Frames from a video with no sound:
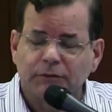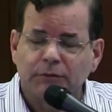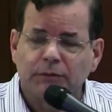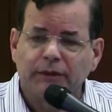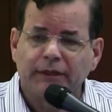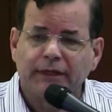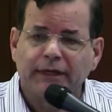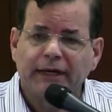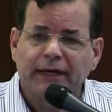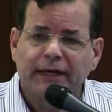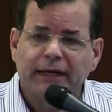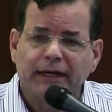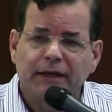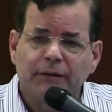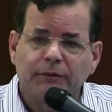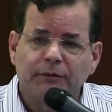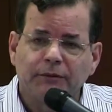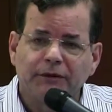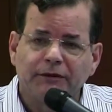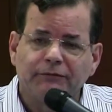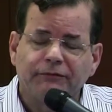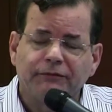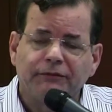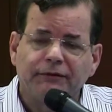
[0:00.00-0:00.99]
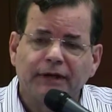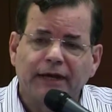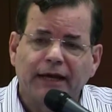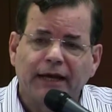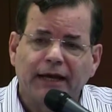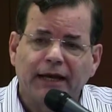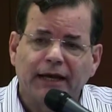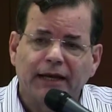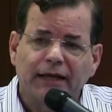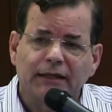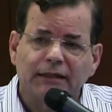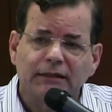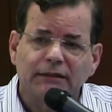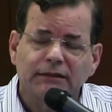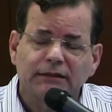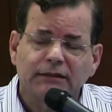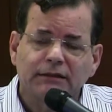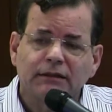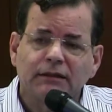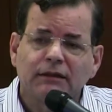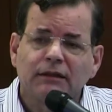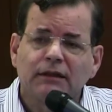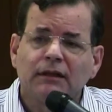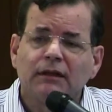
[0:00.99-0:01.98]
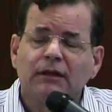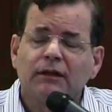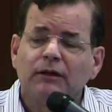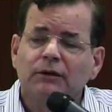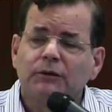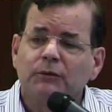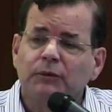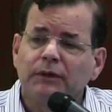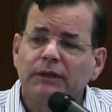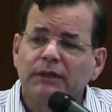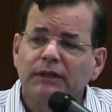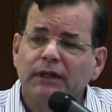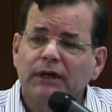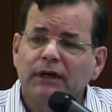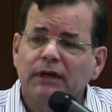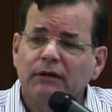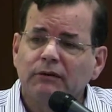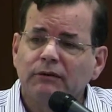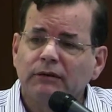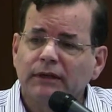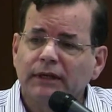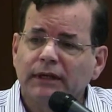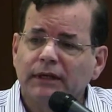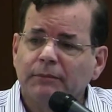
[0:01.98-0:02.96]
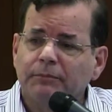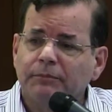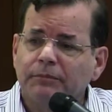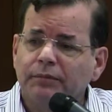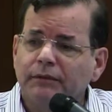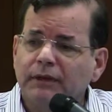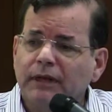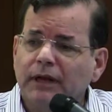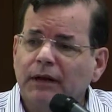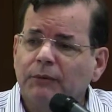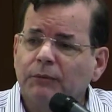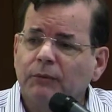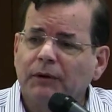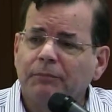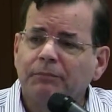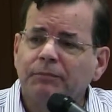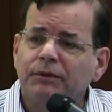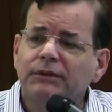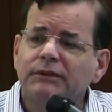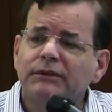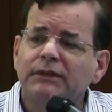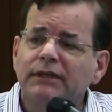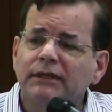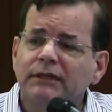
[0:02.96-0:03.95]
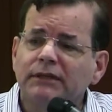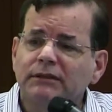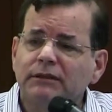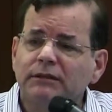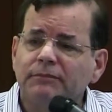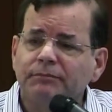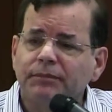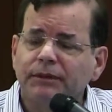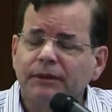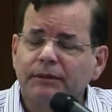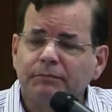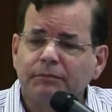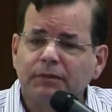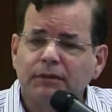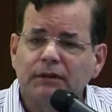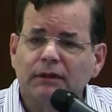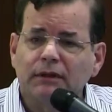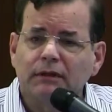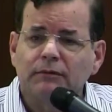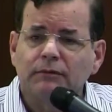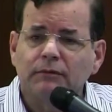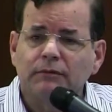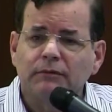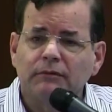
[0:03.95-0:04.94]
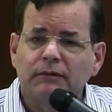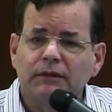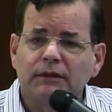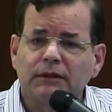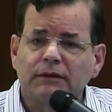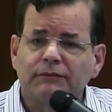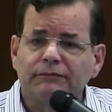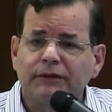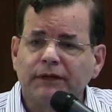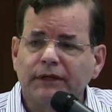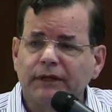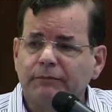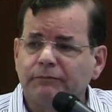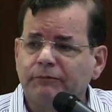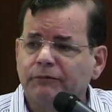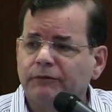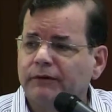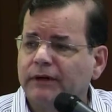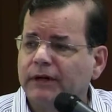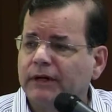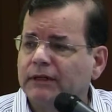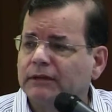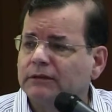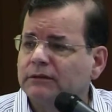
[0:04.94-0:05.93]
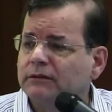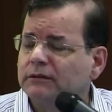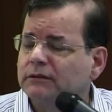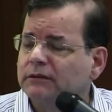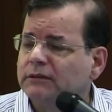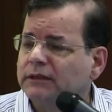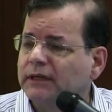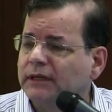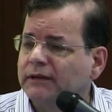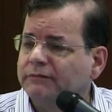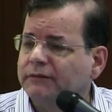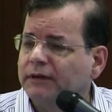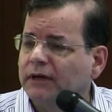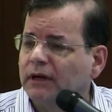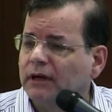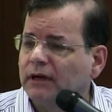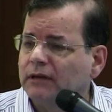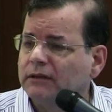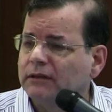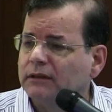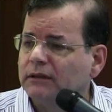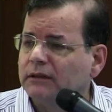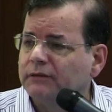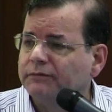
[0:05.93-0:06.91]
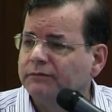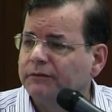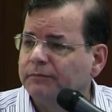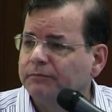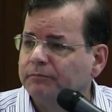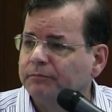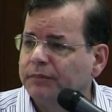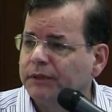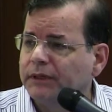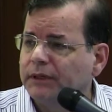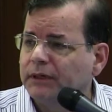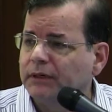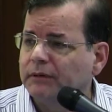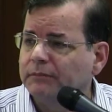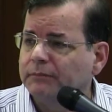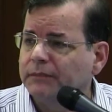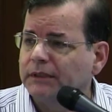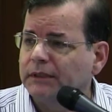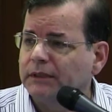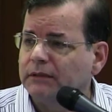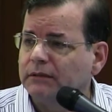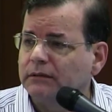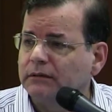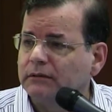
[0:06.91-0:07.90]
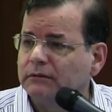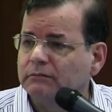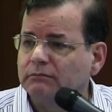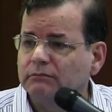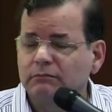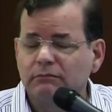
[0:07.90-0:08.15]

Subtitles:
We asked, we know that what percentage of people with hip fractures have cognitive impairment?